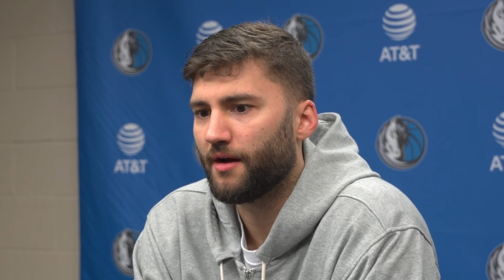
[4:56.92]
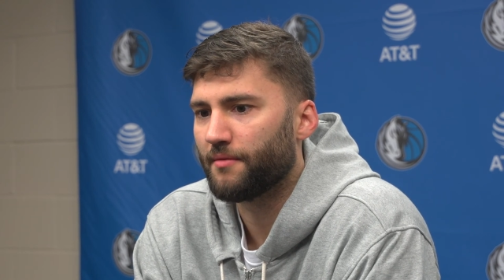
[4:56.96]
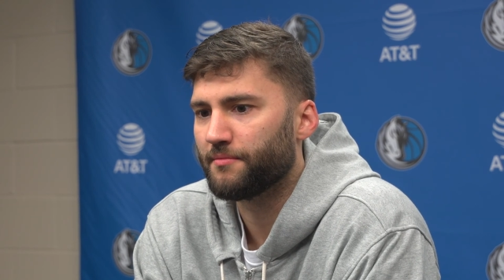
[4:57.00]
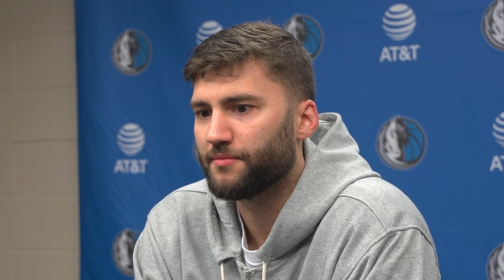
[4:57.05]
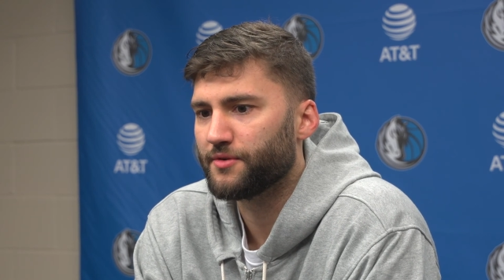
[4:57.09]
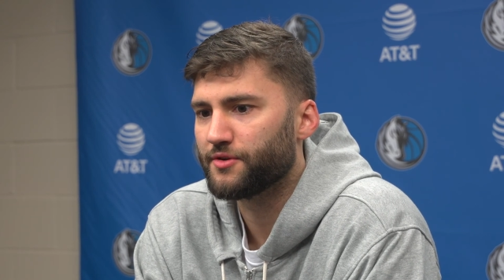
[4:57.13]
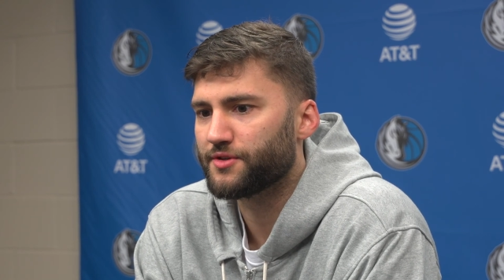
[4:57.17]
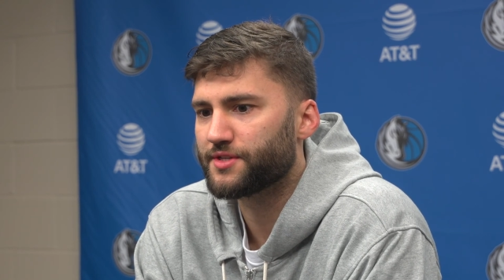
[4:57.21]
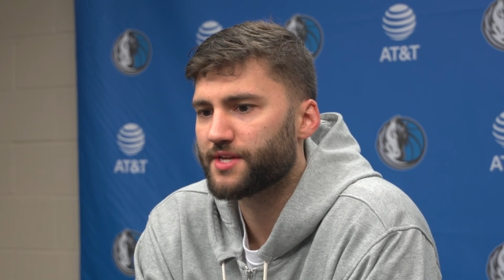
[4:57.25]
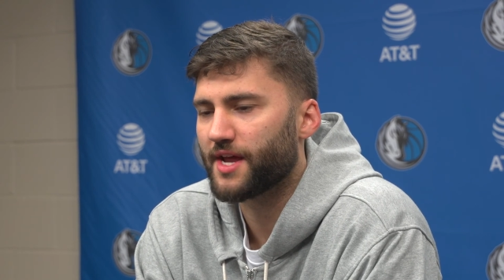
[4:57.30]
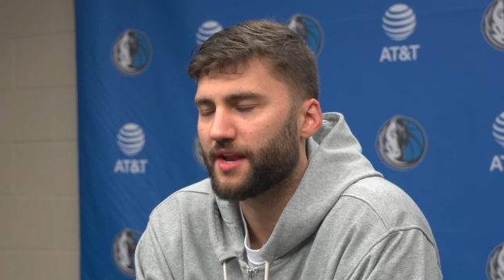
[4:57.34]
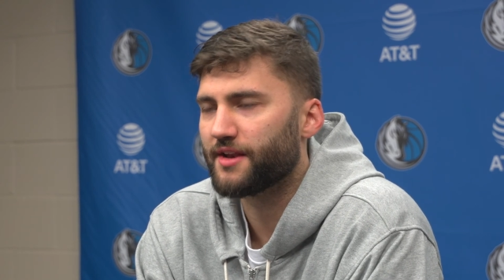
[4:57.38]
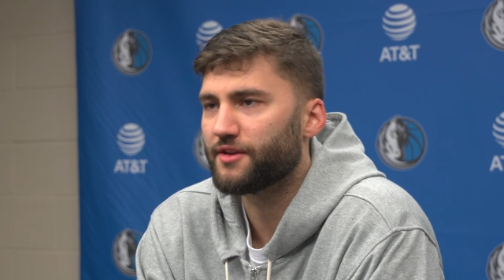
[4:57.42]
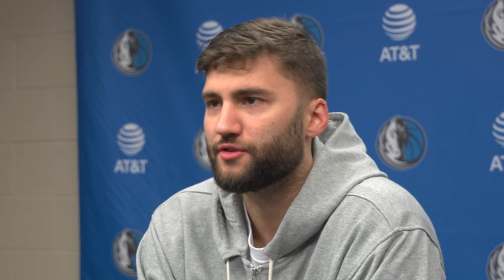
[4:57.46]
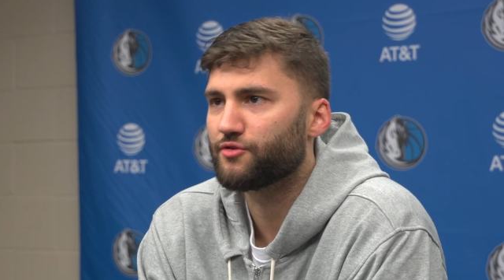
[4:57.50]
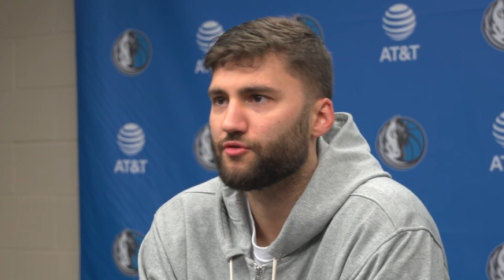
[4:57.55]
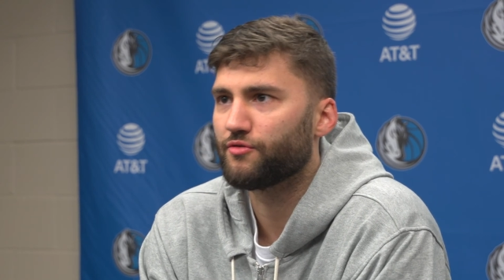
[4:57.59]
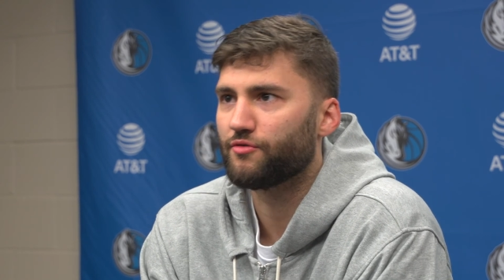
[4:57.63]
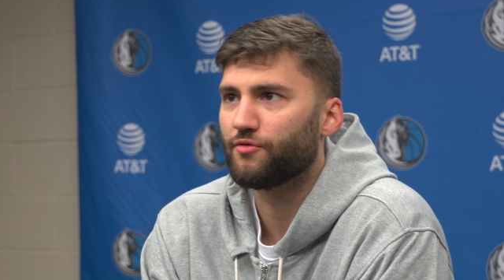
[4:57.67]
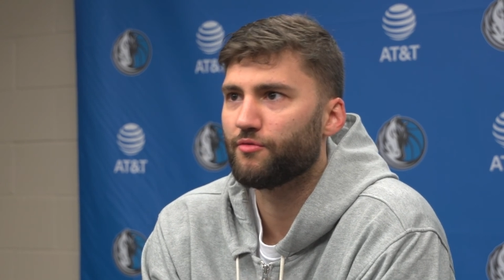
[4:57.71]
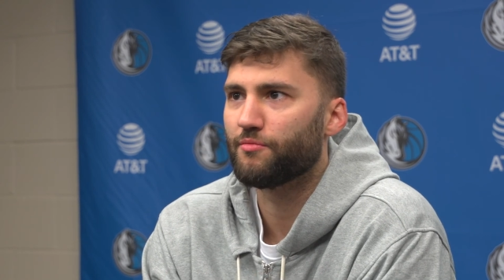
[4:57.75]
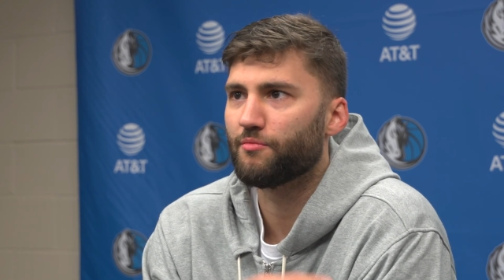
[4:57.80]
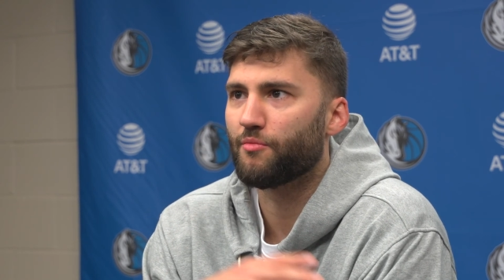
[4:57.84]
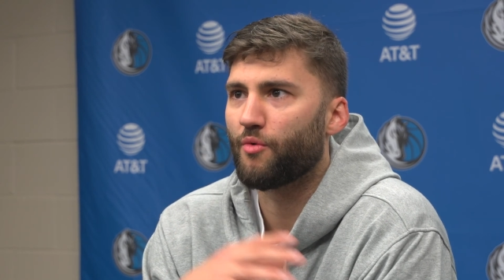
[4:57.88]
you tended
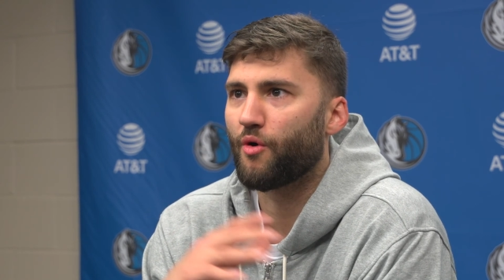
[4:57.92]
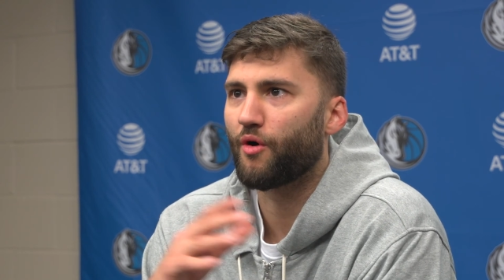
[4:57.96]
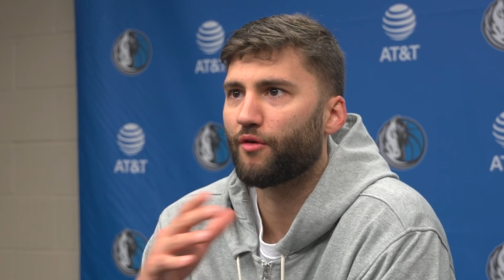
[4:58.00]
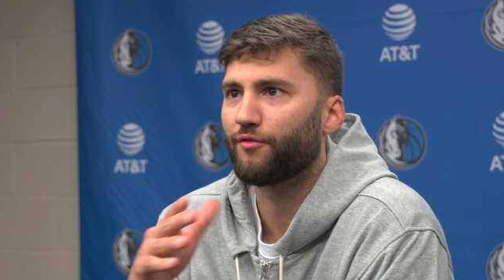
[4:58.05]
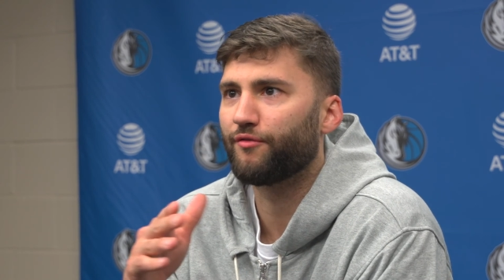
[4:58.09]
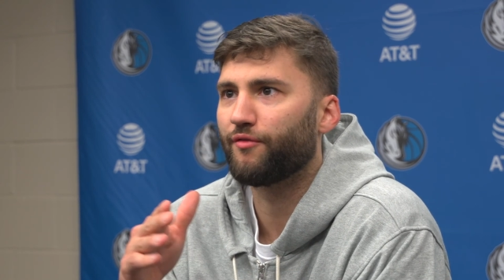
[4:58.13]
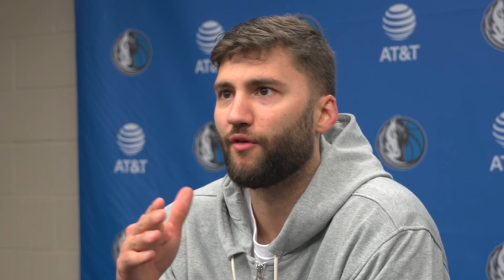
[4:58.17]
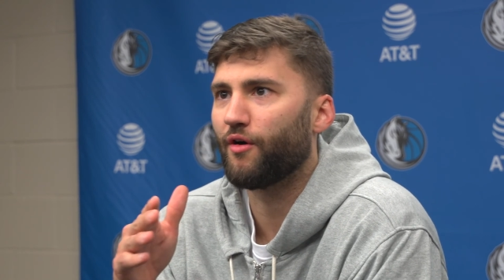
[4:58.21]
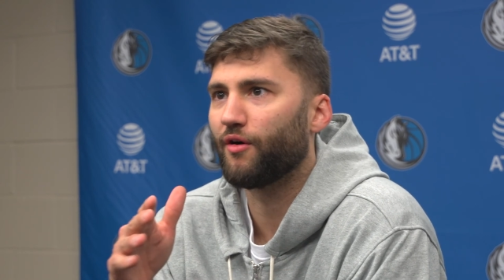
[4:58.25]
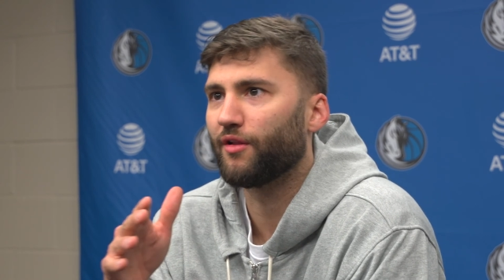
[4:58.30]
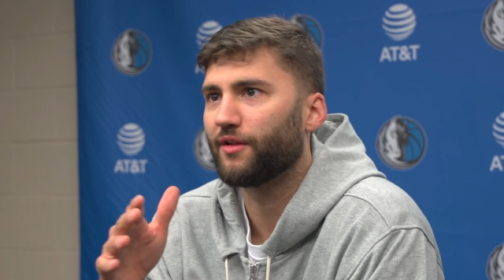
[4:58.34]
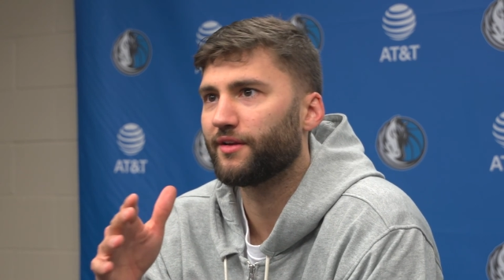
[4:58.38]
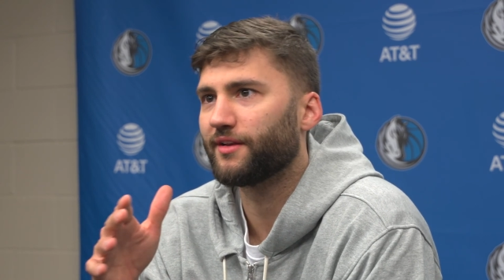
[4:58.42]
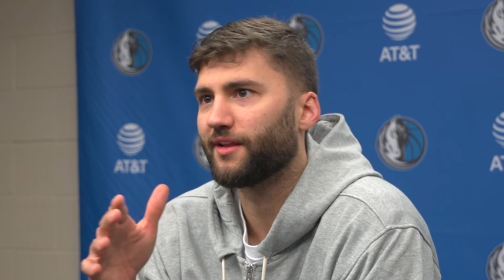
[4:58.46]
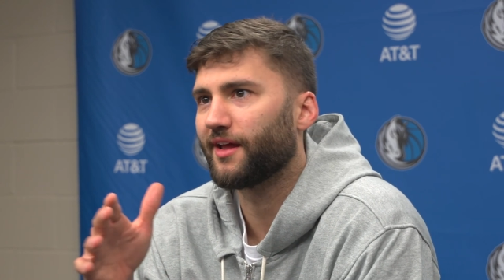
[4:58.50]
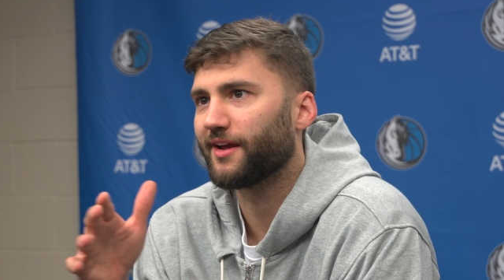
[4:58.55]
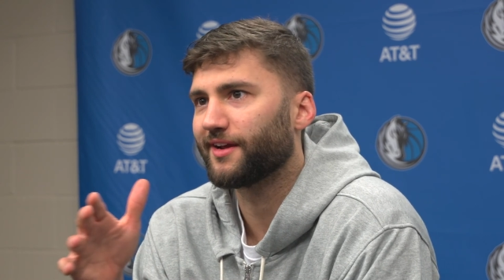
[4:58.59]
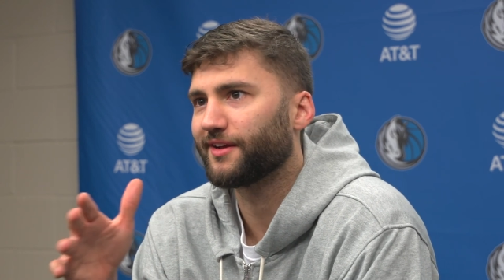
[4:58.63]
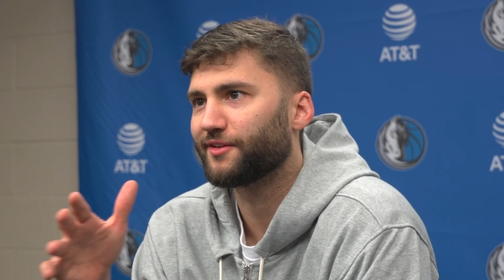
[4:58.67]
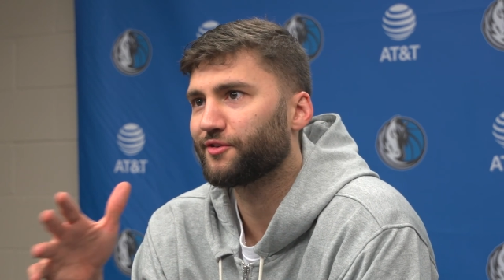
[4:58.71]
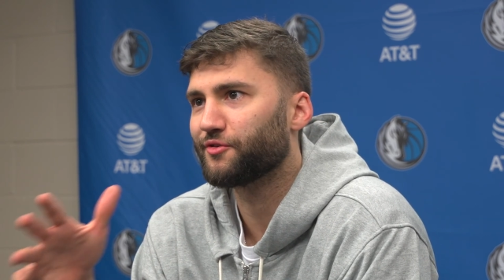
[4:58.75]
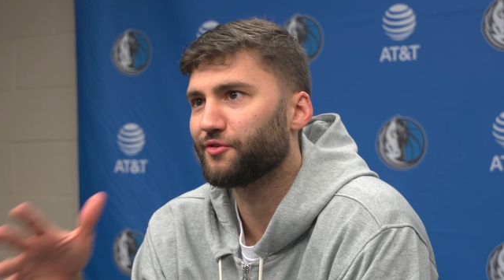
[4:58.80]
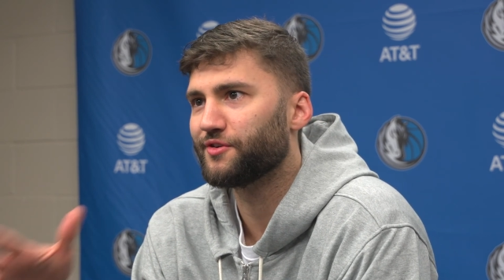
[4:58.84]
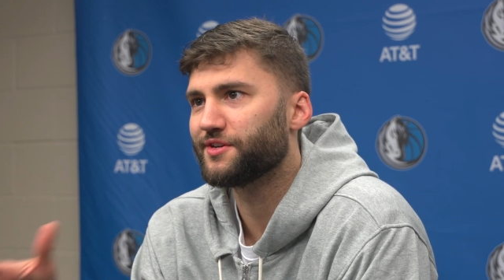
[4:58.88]
to more fall in
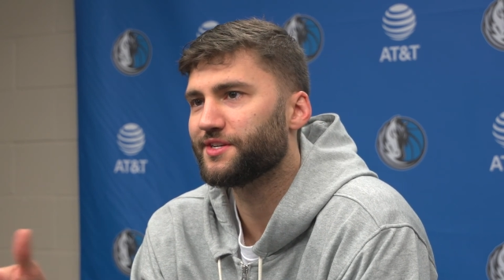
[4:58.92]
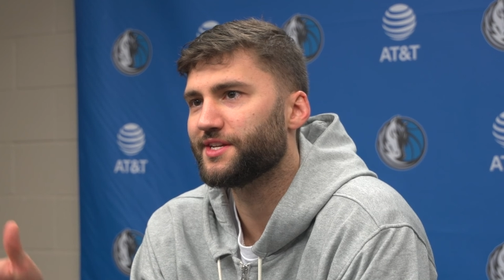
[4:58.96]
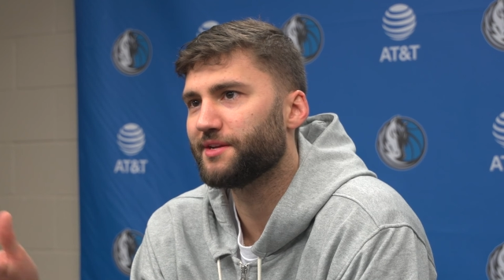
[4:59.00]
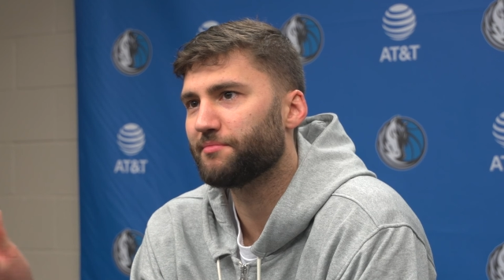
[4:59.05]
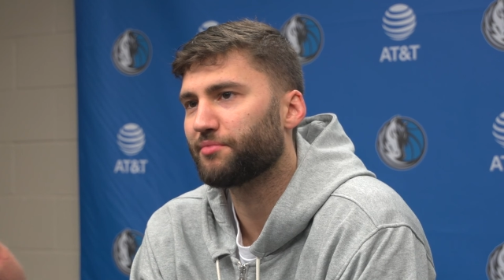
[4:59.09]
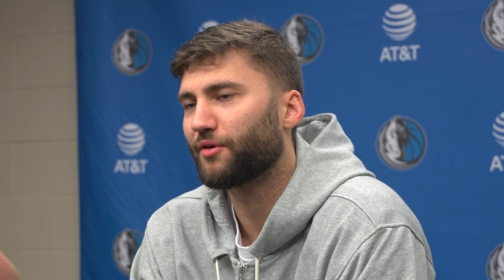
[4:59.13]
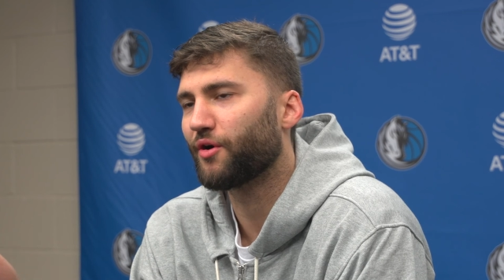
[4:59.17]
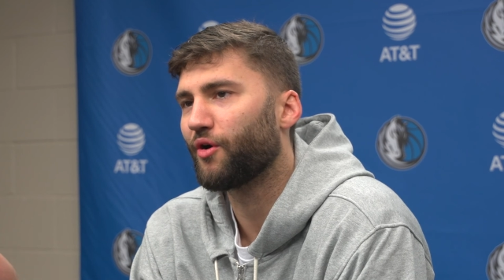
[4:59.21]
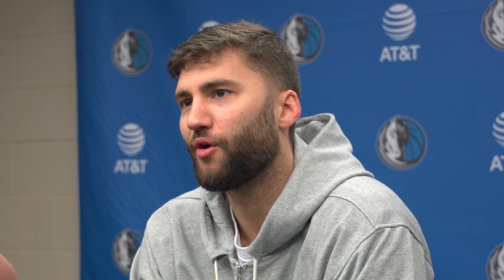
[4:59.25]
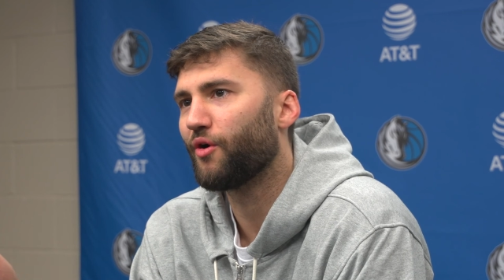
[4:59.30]
like to a deeper